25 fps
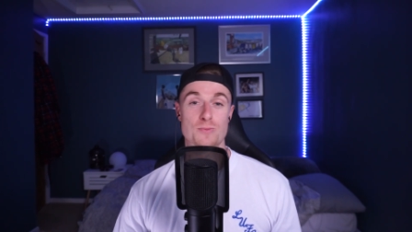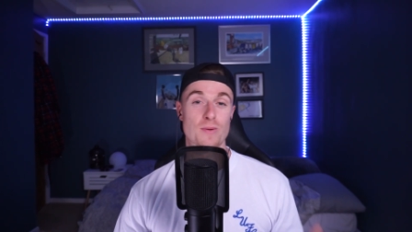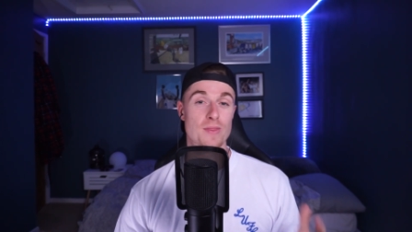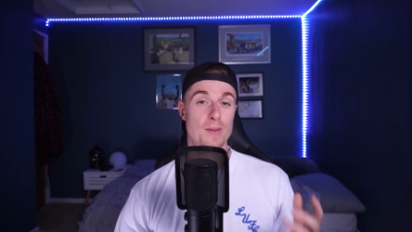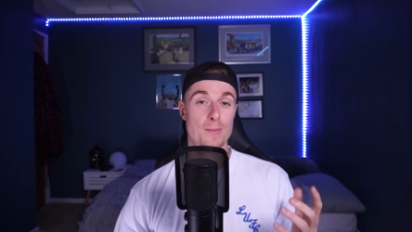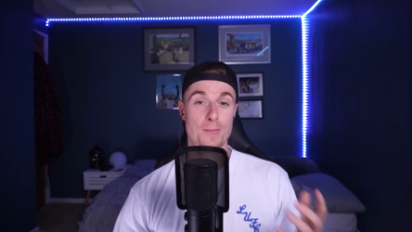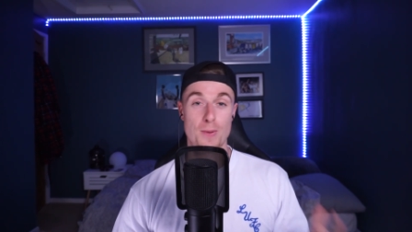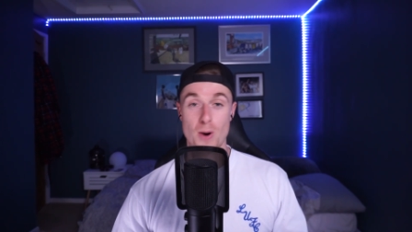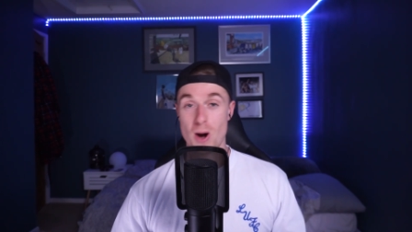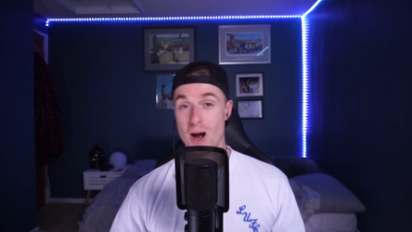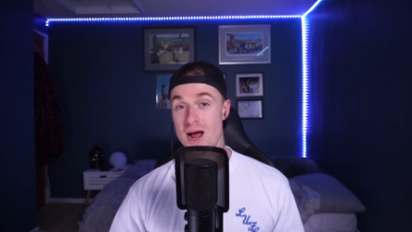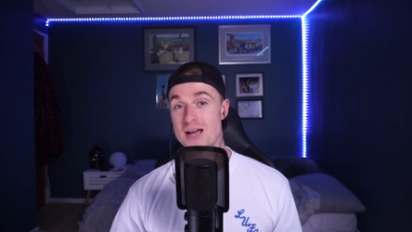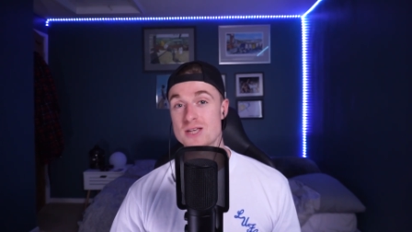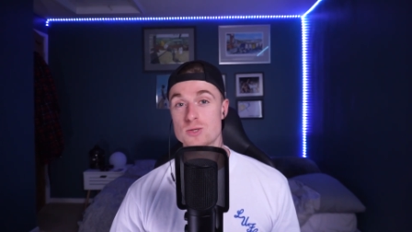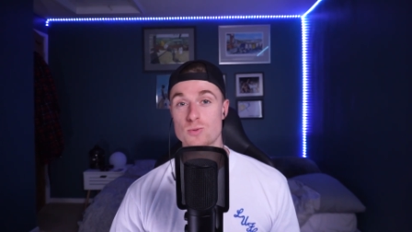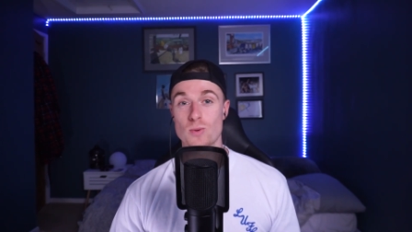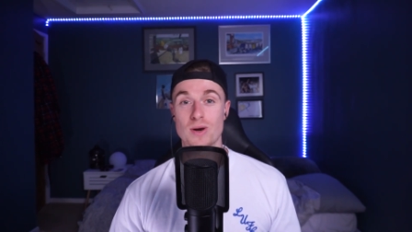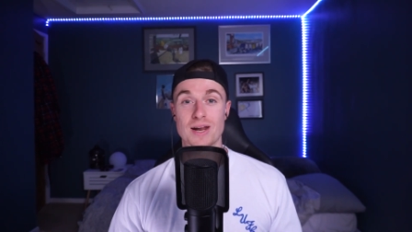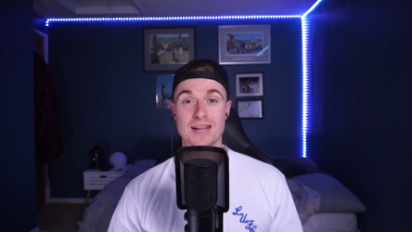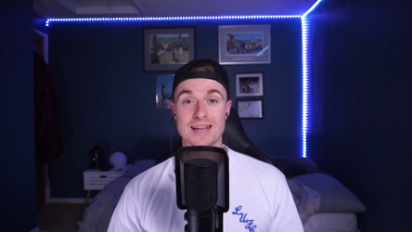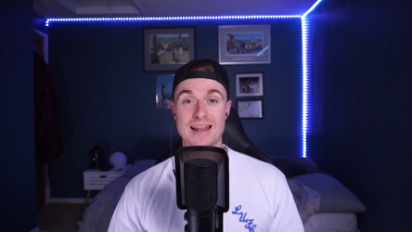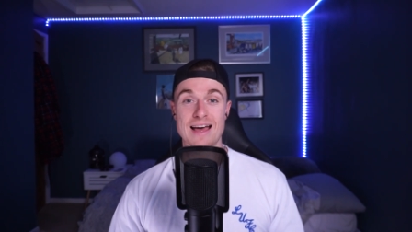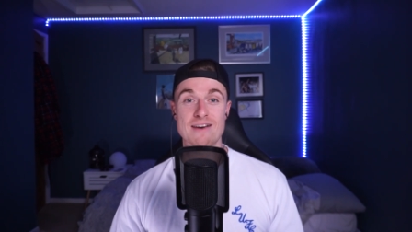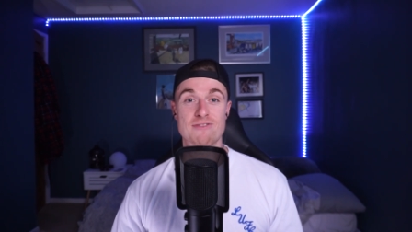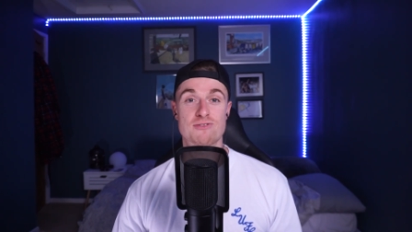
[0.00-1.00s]
but the prize
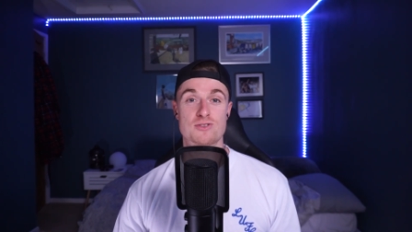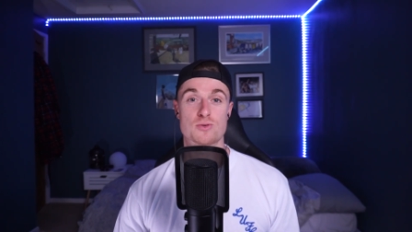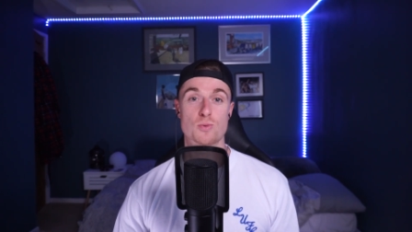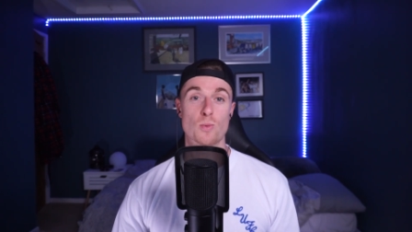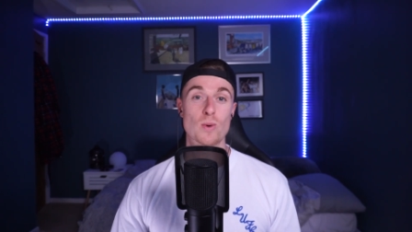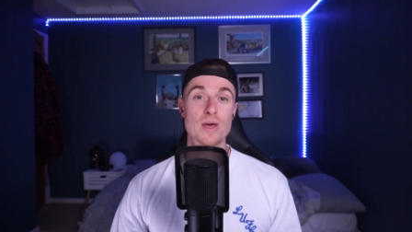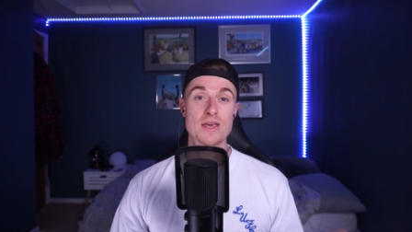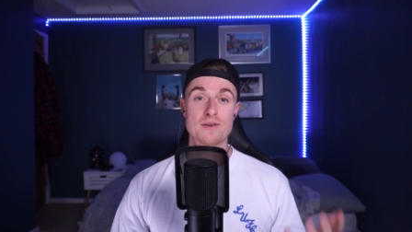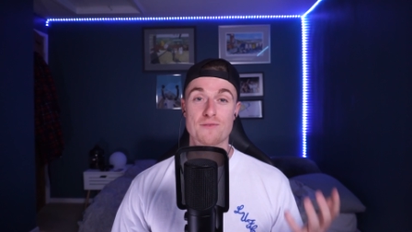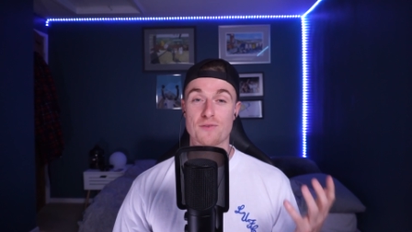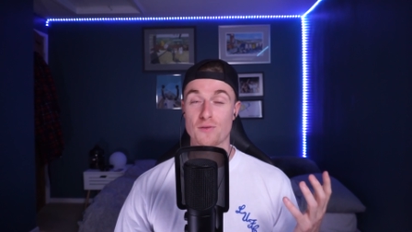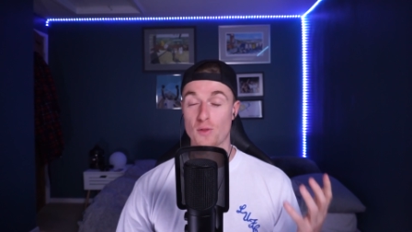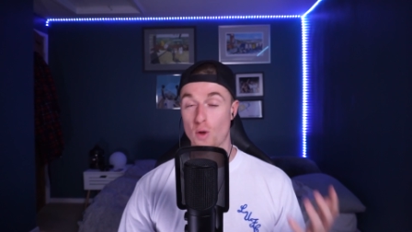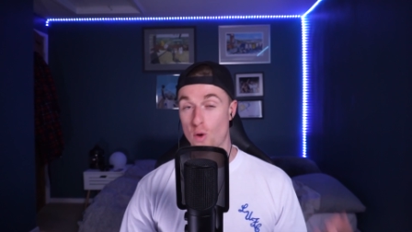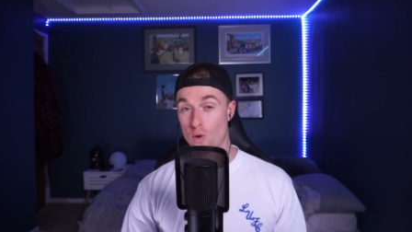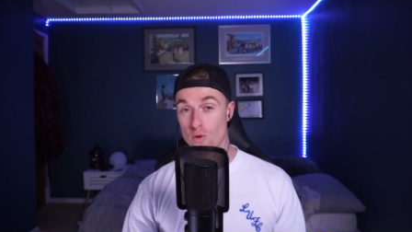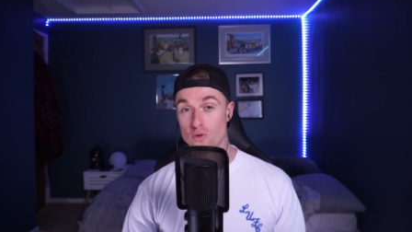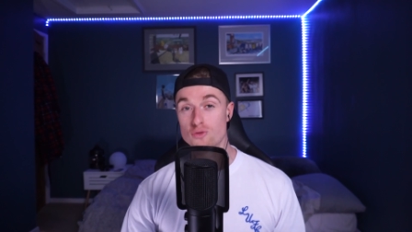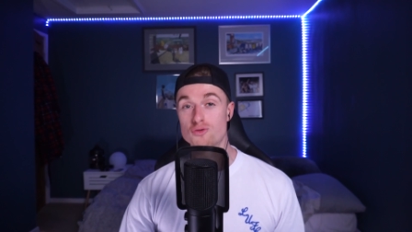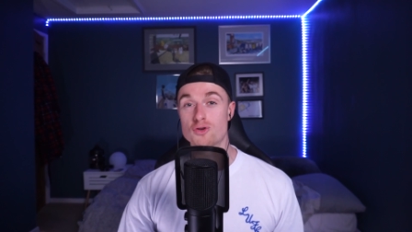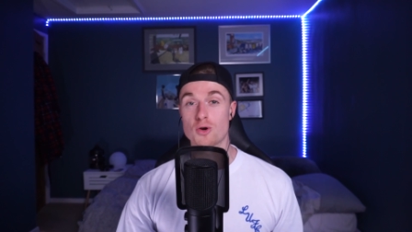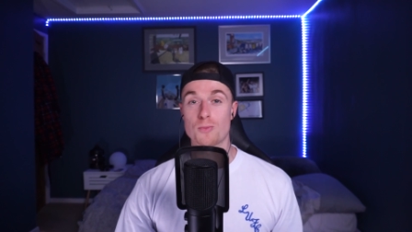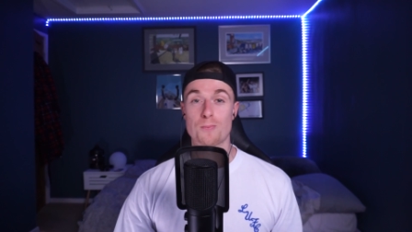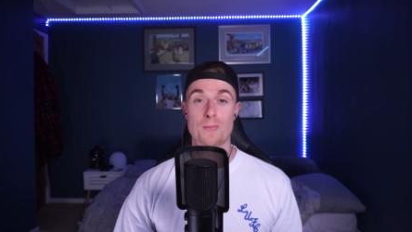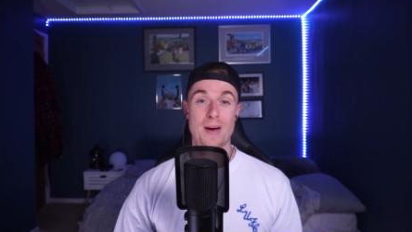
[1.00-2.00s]
winner last week for the
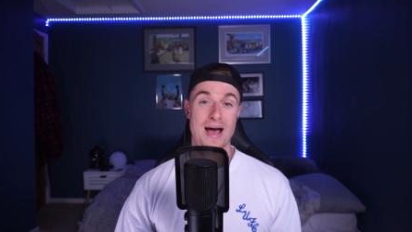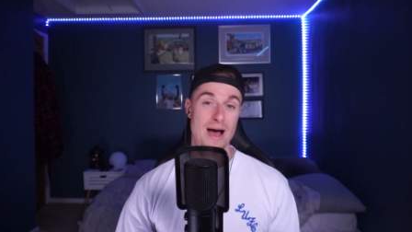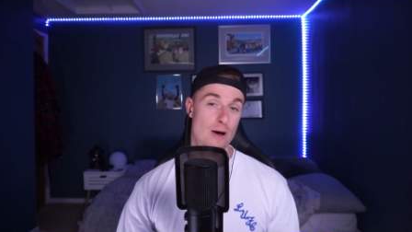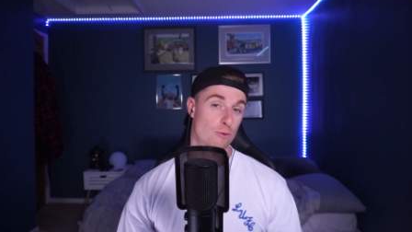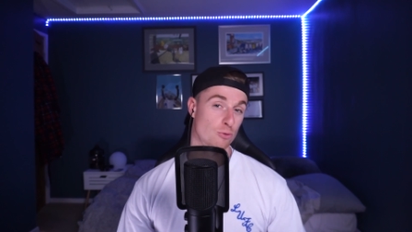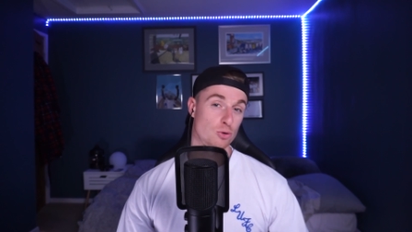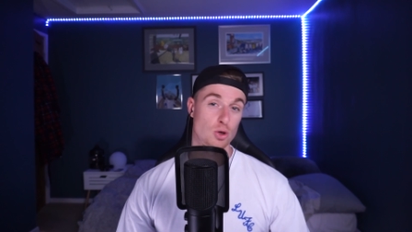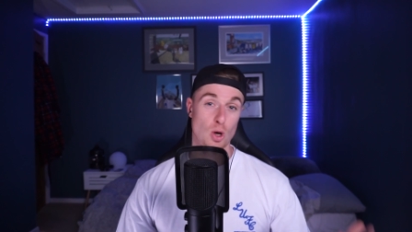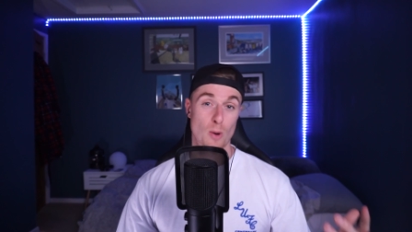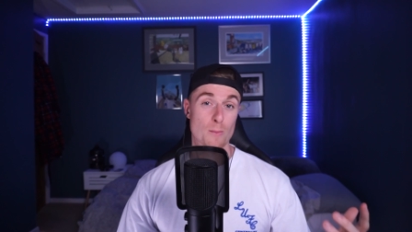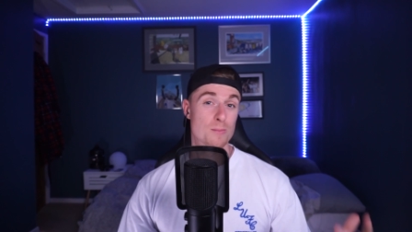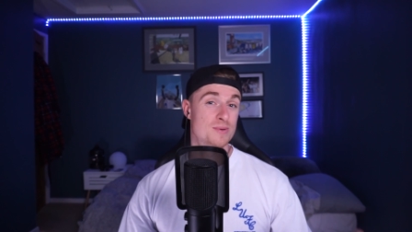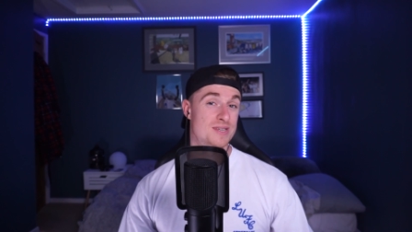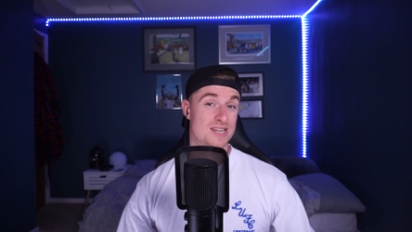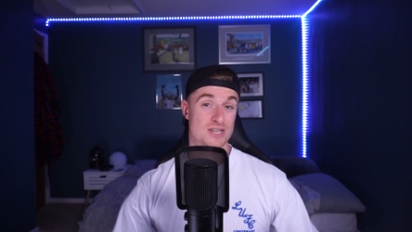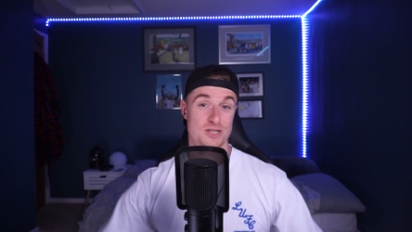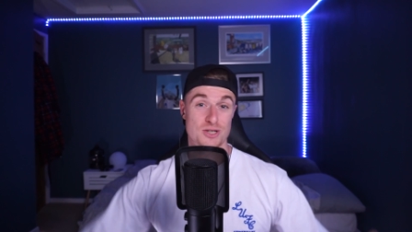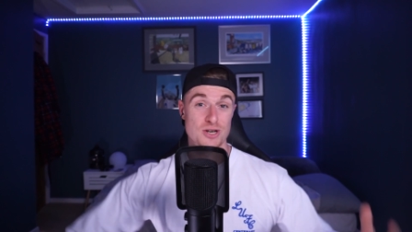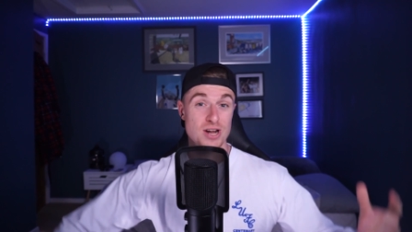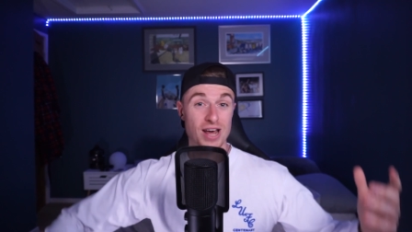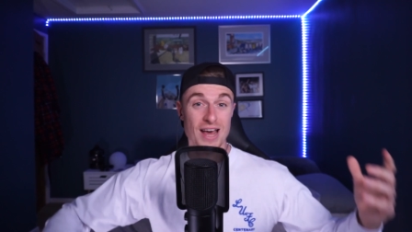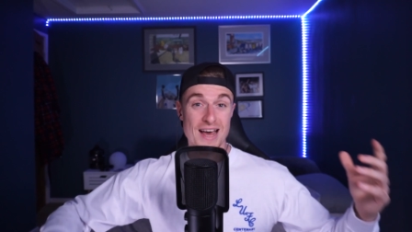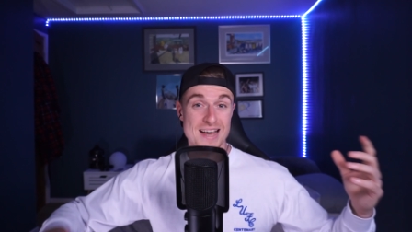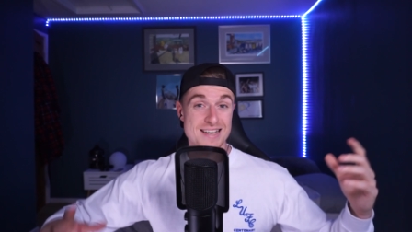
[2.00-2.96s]
£100 competition